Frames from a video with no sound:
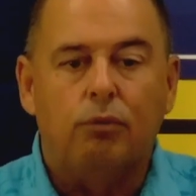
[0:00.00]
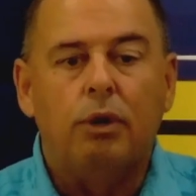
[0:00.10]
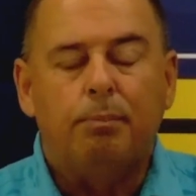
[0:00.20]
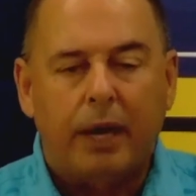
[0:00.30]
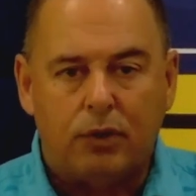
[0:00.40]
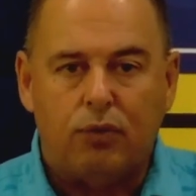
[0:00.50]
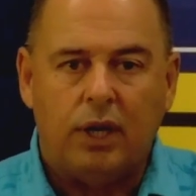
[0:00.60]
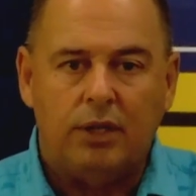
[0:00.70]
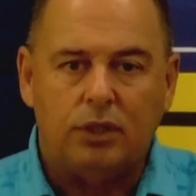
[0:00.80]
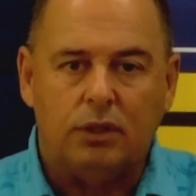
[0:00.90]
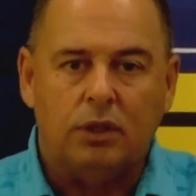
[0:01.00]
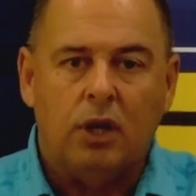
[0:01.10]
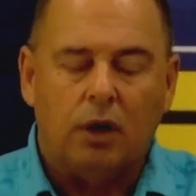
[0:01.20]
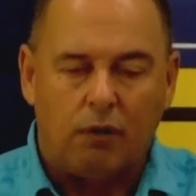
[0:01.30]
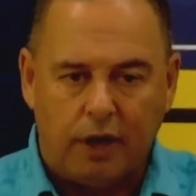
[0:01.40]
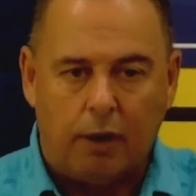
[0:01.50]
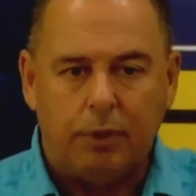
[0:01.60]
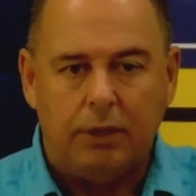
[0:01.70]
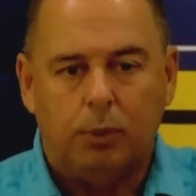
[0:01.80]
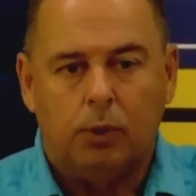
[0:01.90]
repatriation of our
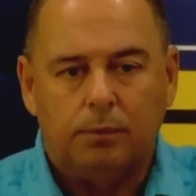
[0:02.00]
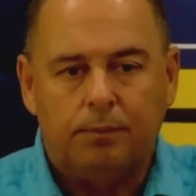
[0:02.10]
people.